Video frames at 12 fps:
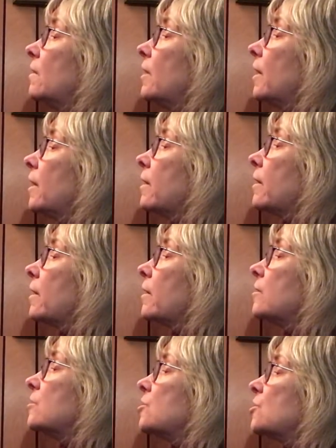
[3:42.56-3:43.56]

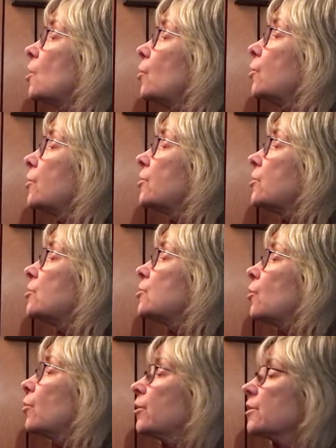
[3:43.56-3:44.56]
and soaked the
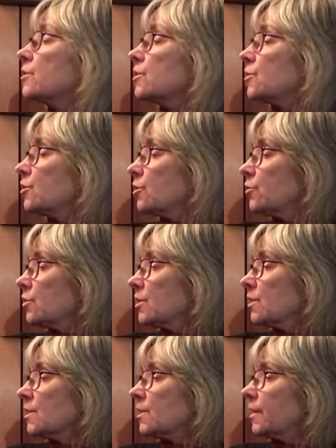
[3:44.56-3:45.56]
tortoise to the
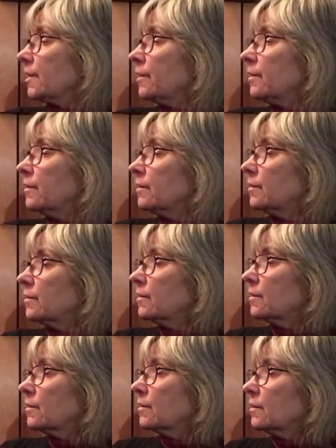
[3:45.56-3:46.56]
skin.
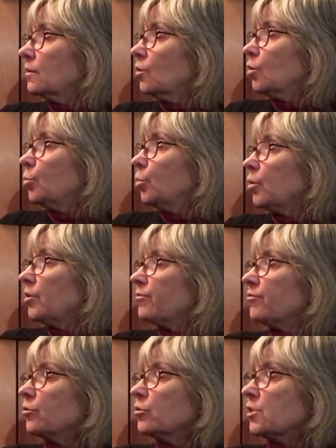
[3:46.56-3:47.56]
Oh boy,
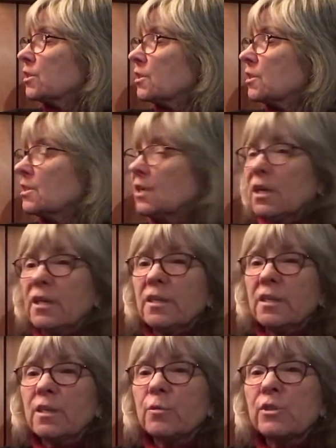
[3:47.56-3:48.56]
first the sun
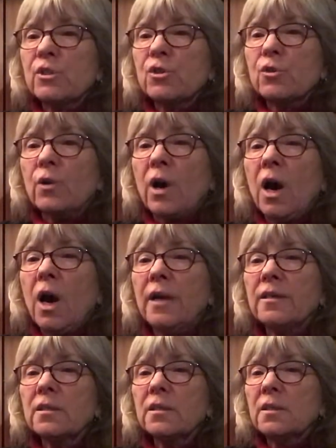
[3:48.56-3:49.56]
and he was too
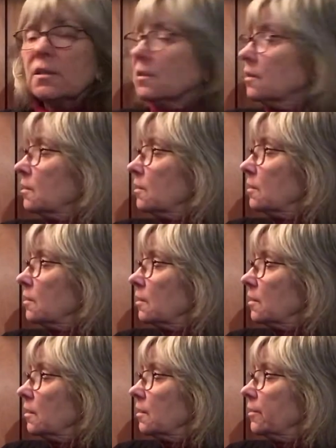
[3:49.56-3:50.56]
hot,
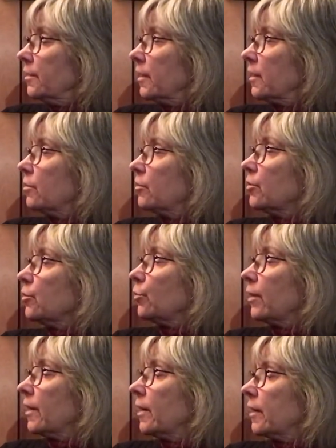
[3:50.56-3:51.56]
and now the
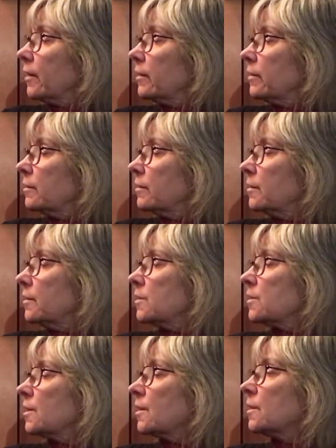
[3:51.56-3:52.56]
rain and
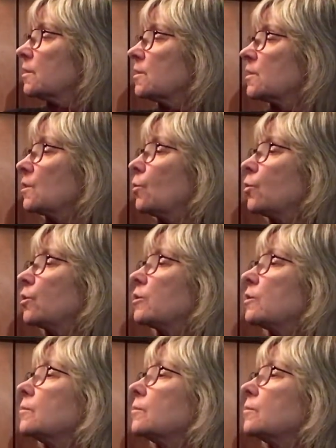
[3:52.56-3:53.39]
he's getting soaked.